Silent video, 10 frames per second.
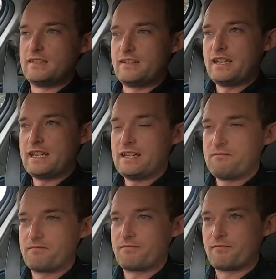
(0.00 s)
the
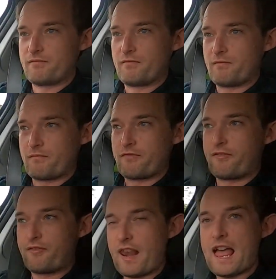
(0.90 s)

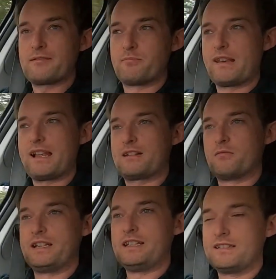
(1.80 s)
flat black
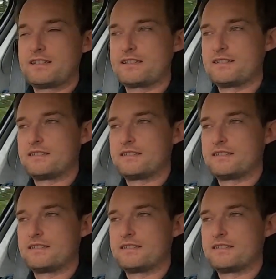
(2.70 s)
wheels.